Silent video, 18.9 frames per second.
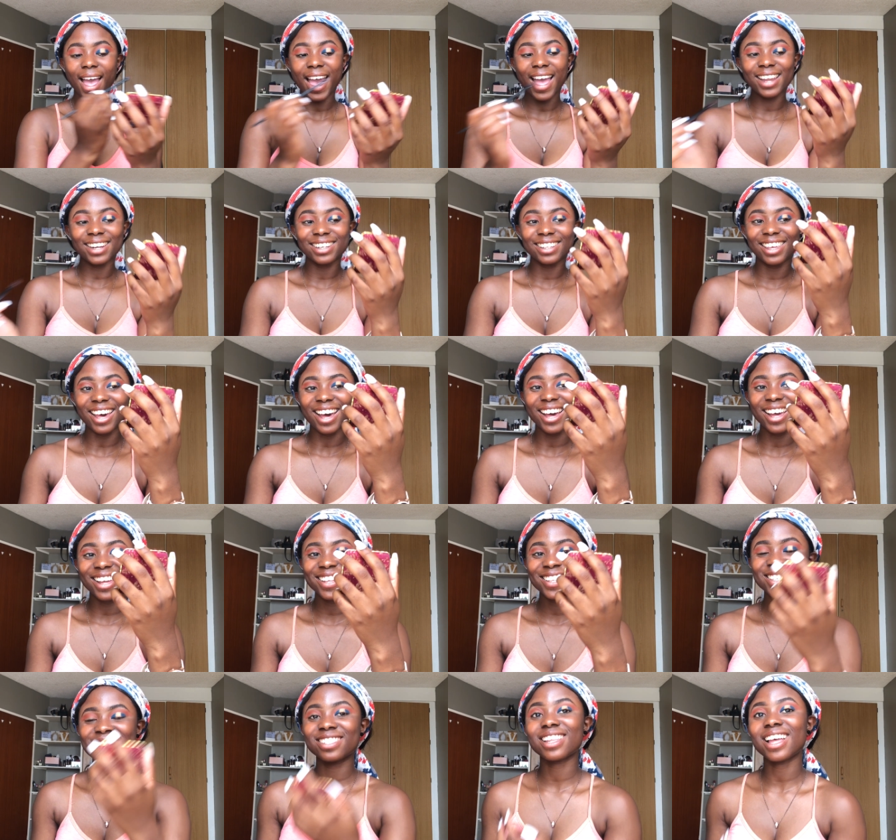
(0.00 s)
And
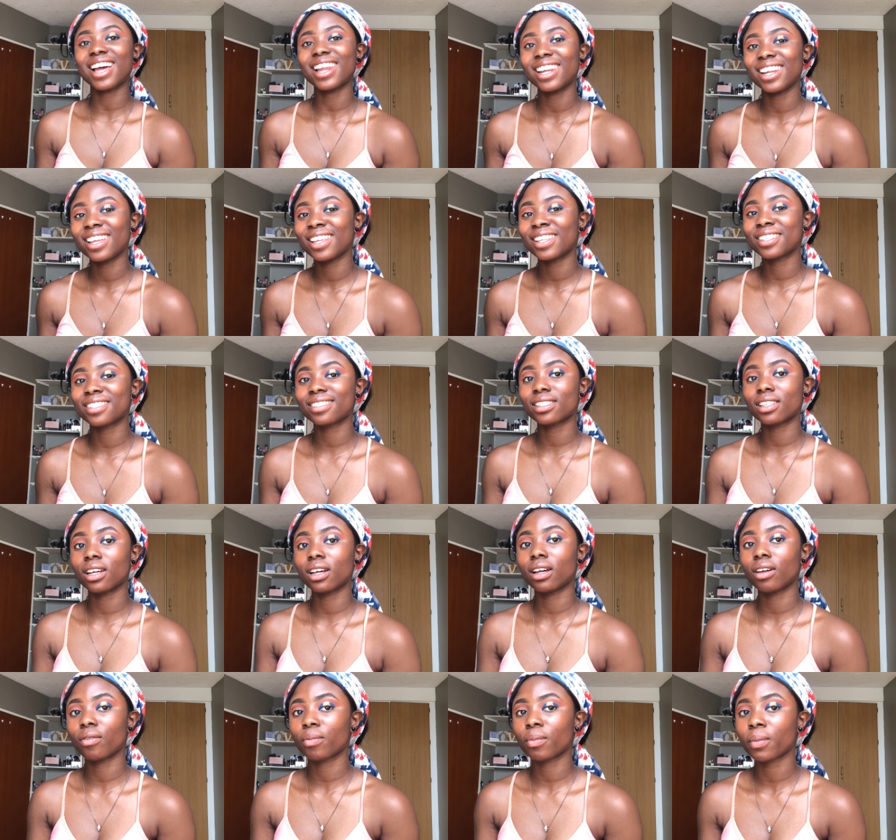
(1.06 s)
guys, that is
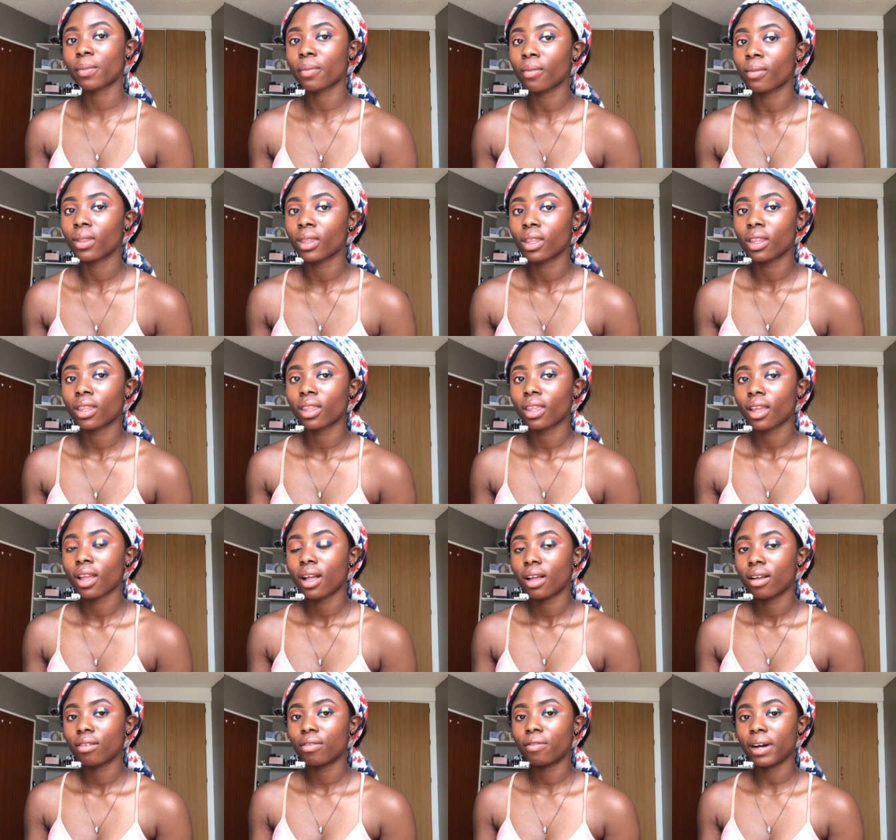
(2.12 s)
the
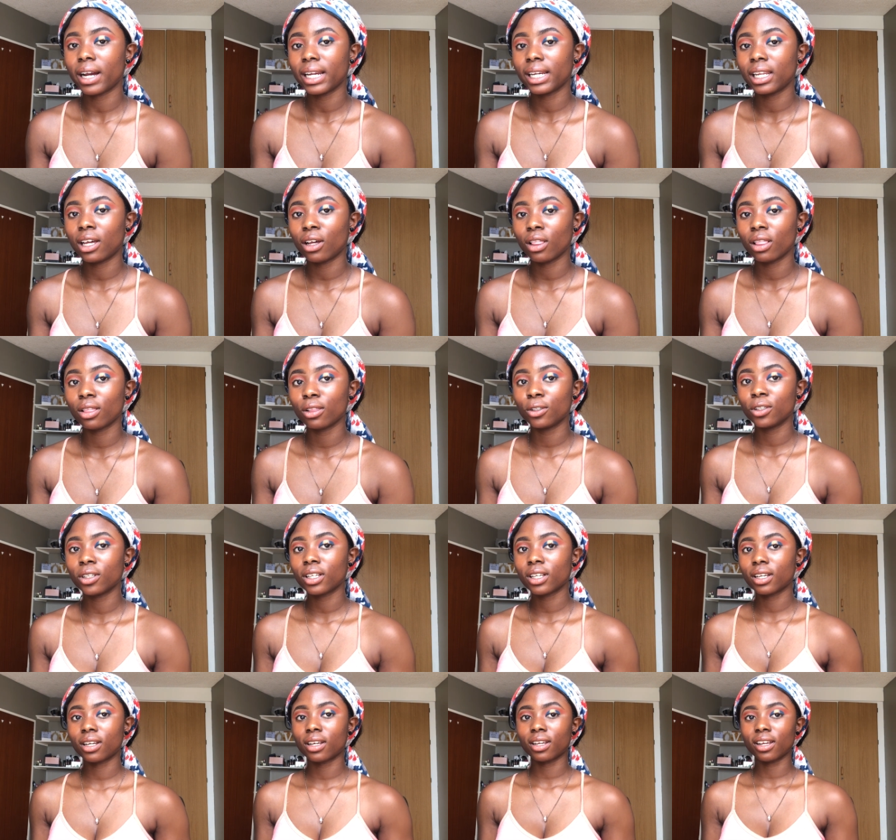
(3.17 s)
final
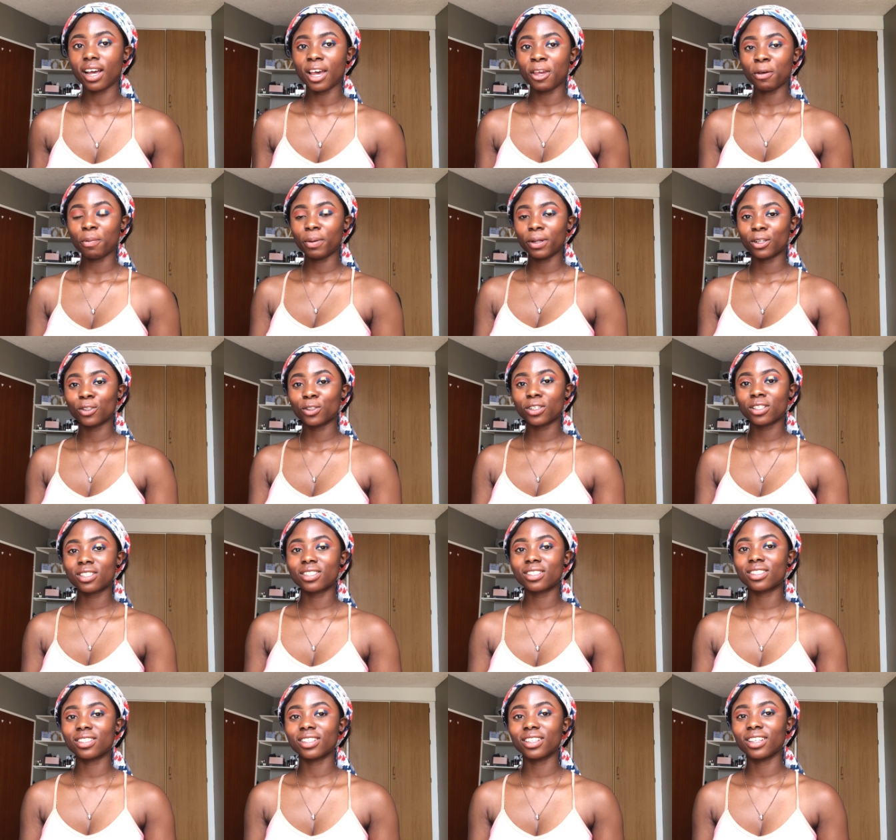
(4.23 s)
look. I hope it
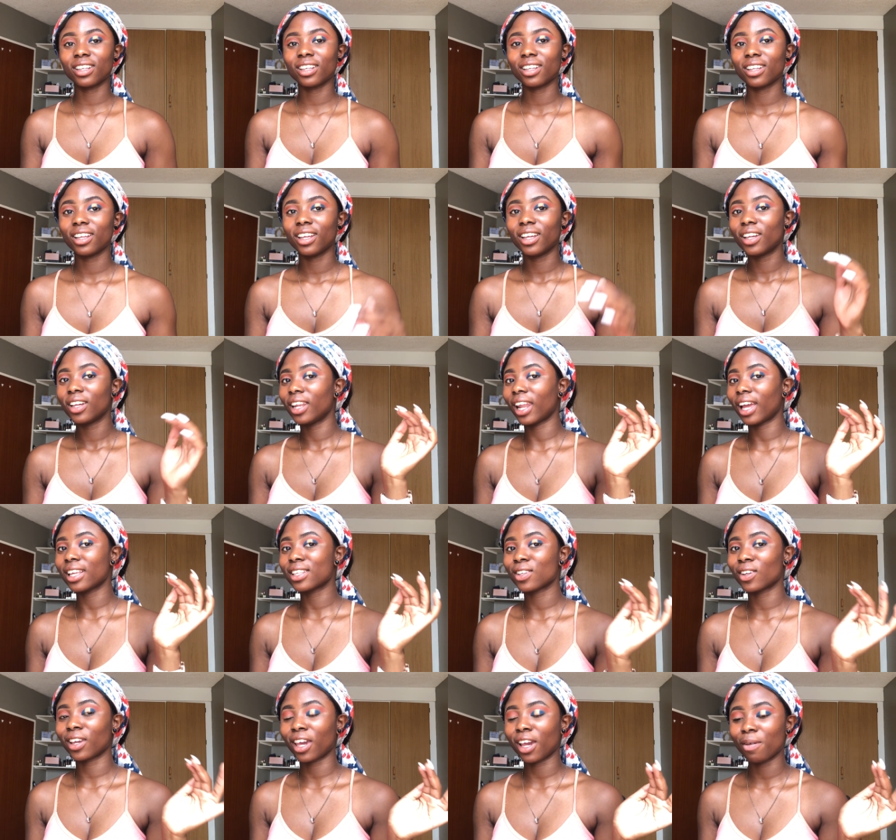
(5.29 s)
looks
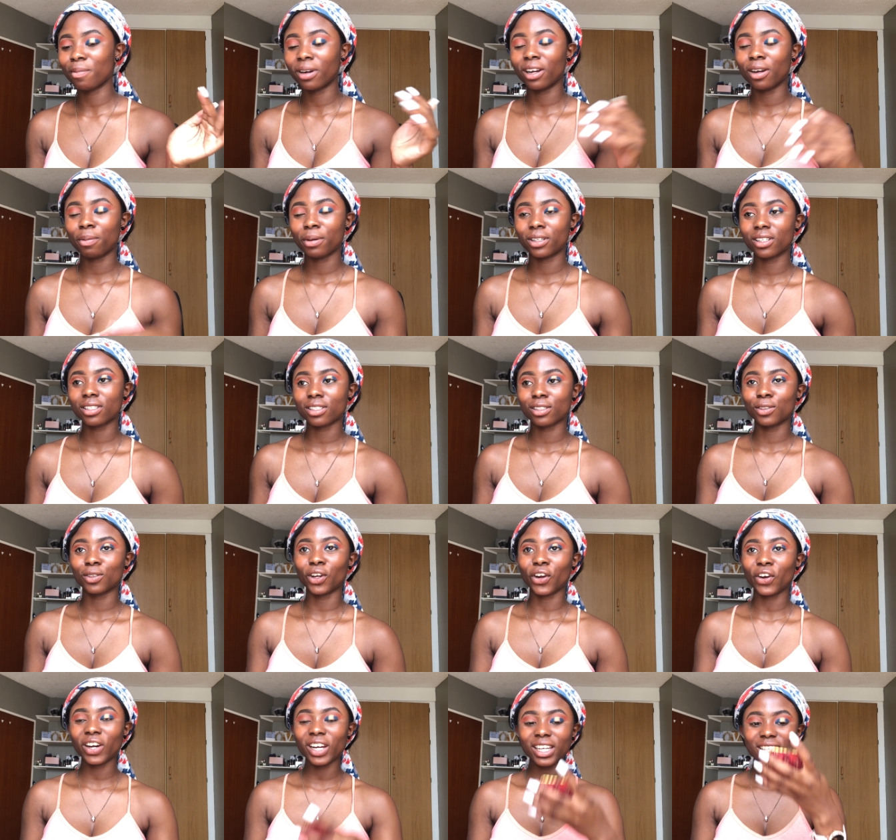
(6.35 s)
nice on camera, who doesn't
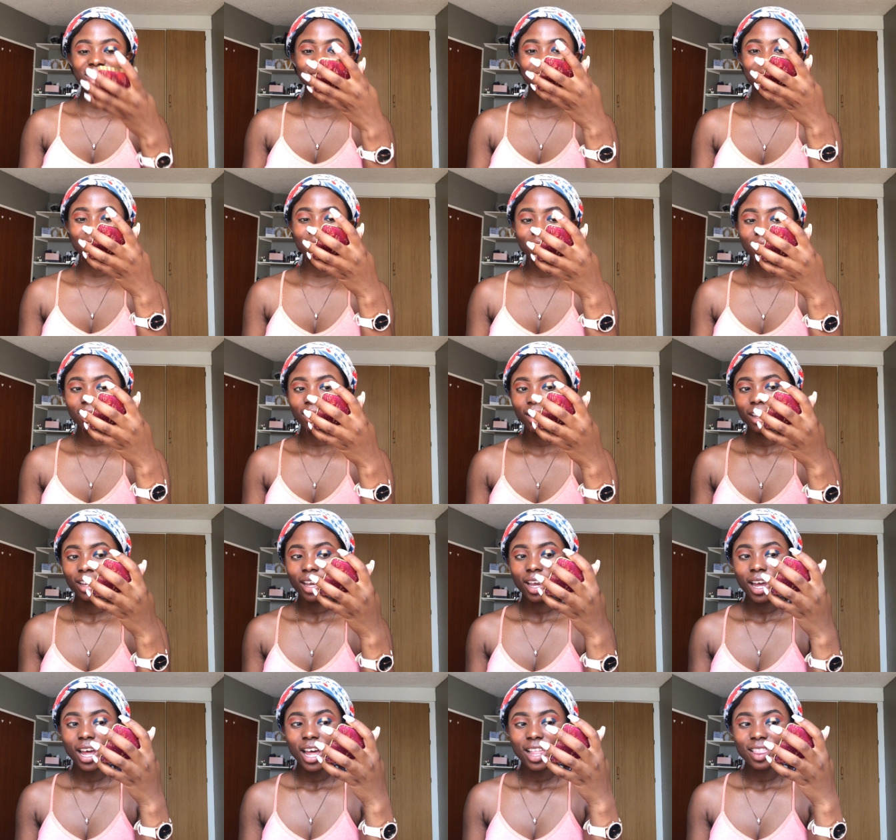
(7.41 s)
look crazy.
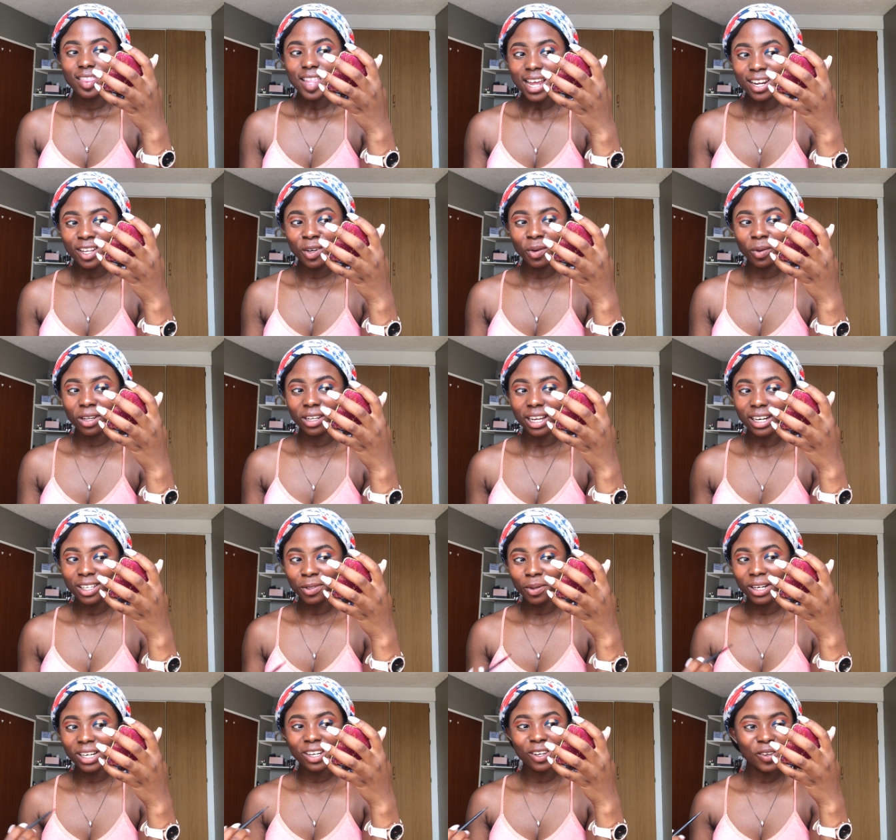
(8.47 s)
that
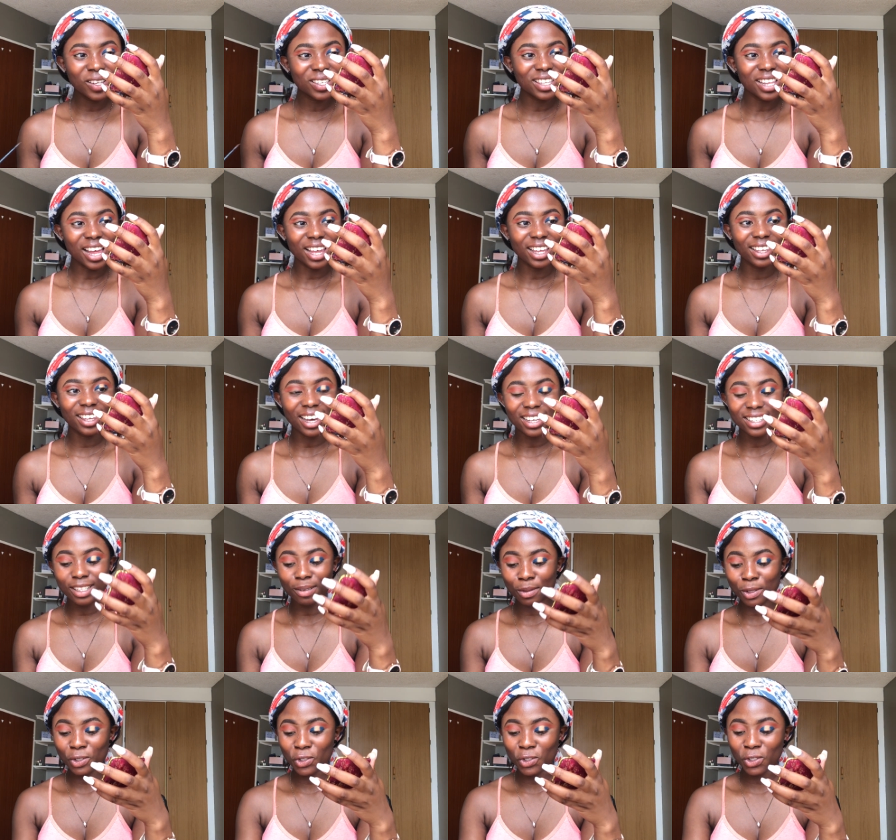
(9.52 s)
is what it looks like, guys.
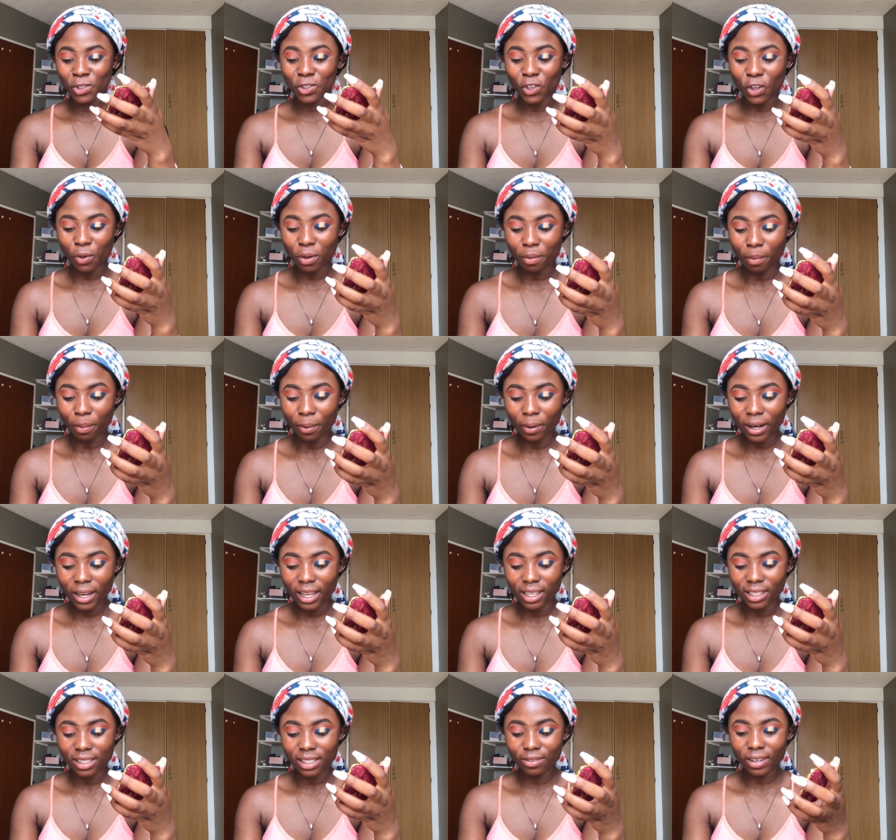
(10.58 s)
I'm so
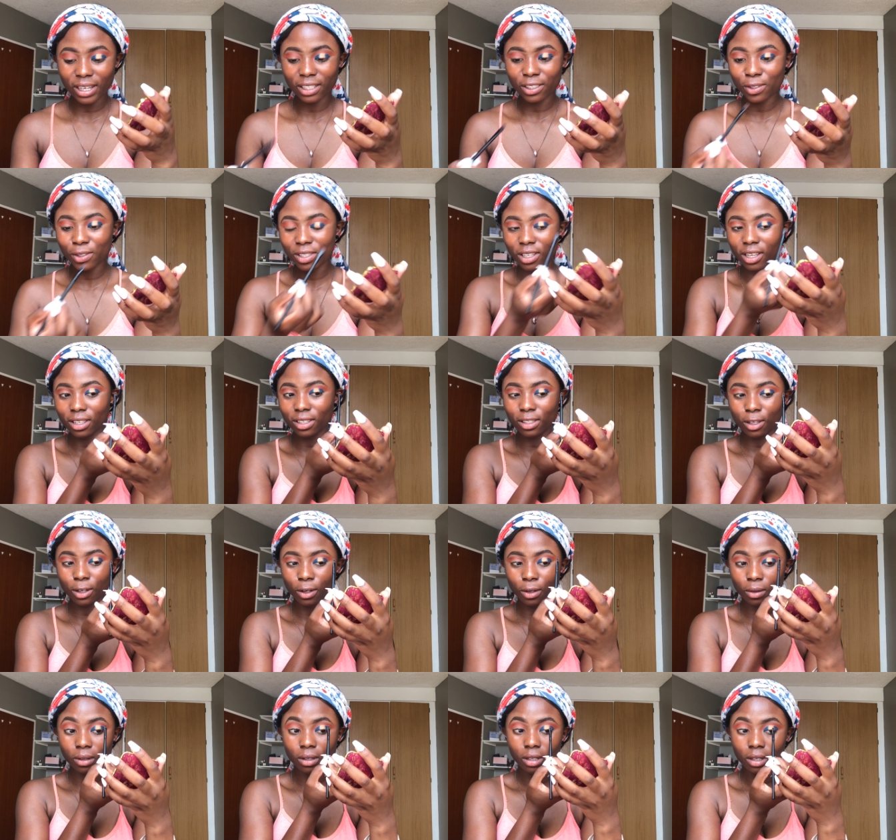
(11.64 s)
impressed, if I do say
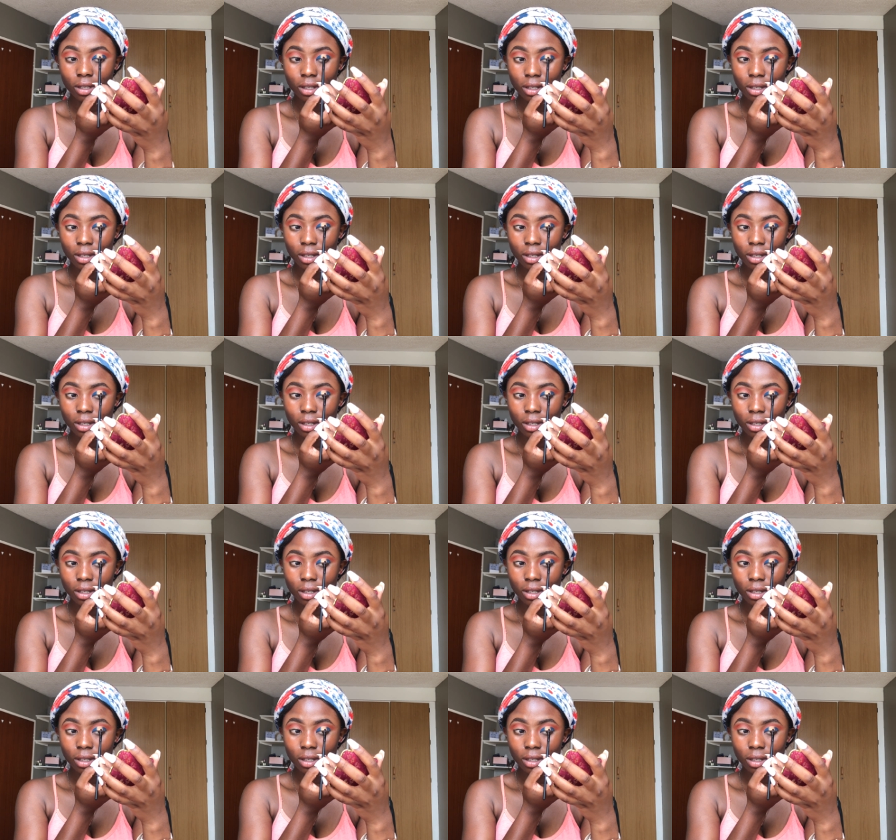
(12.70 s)
so.